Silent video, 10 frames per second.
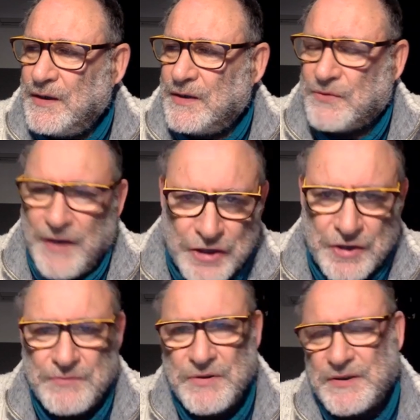
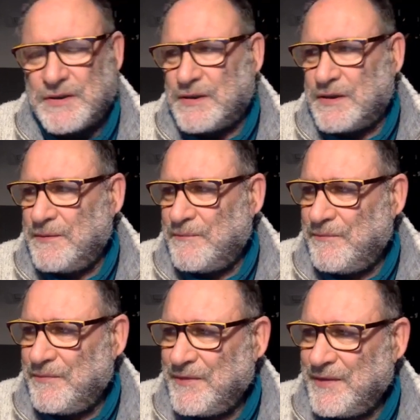treacherous
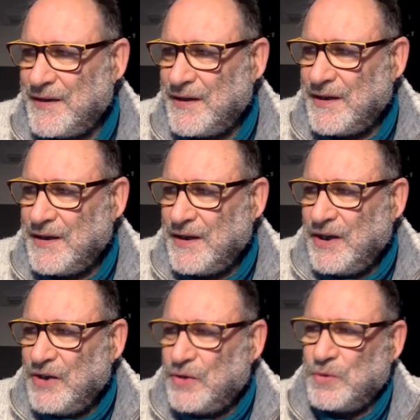
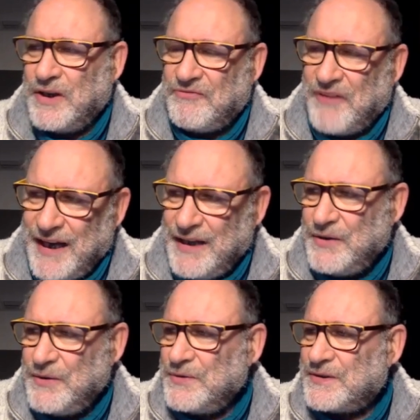to the
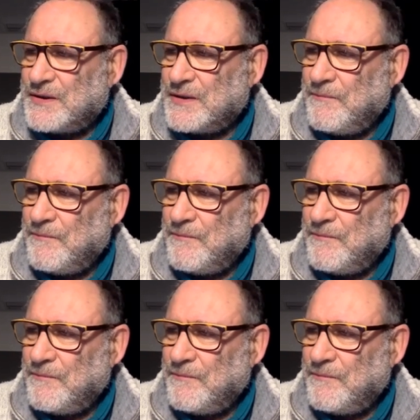values